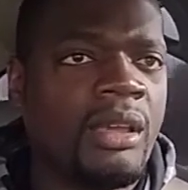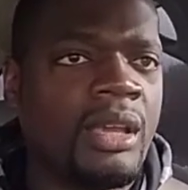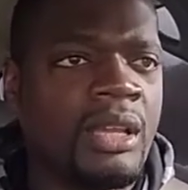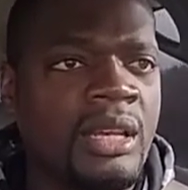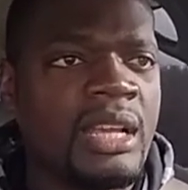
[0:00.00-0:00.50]

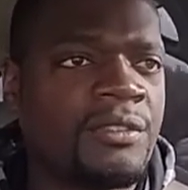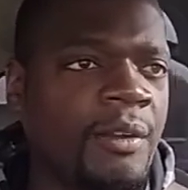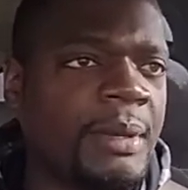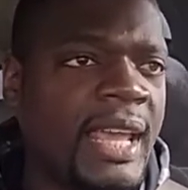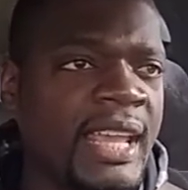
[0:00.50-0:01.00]
it connects
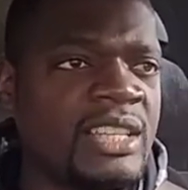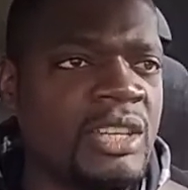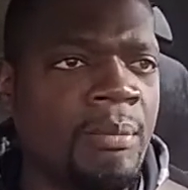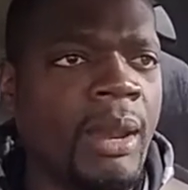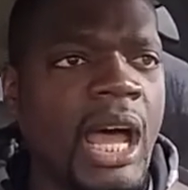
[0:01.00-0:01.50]
from the
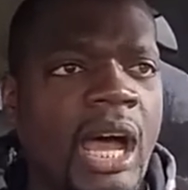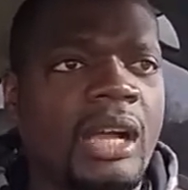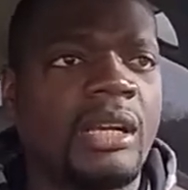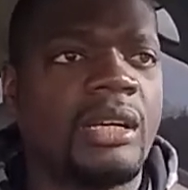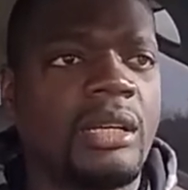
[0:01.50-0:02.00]
engine block
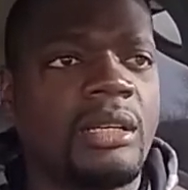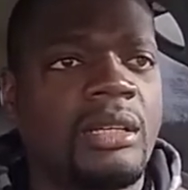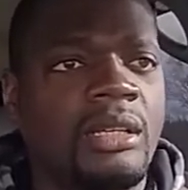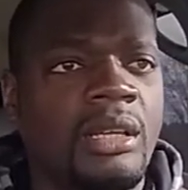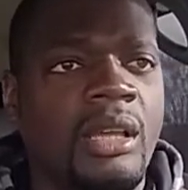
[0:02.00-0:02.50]

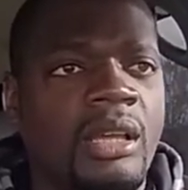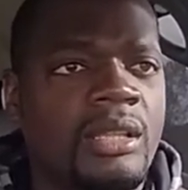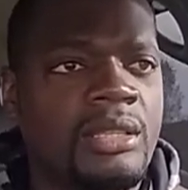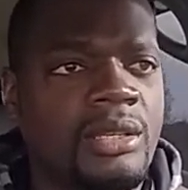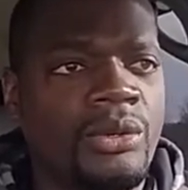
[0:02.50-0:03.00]

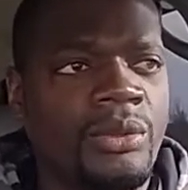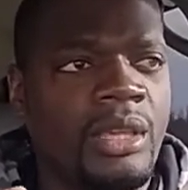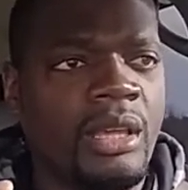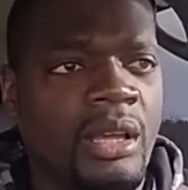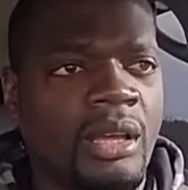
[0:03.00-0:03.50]
to
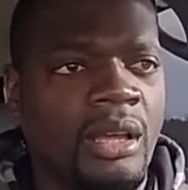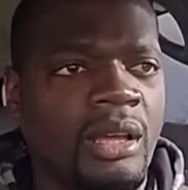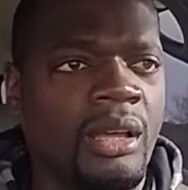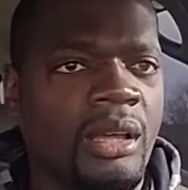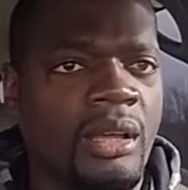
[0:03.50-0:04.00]
the
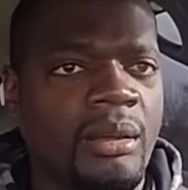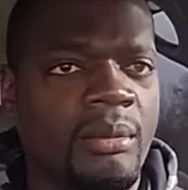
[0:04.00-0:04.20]
um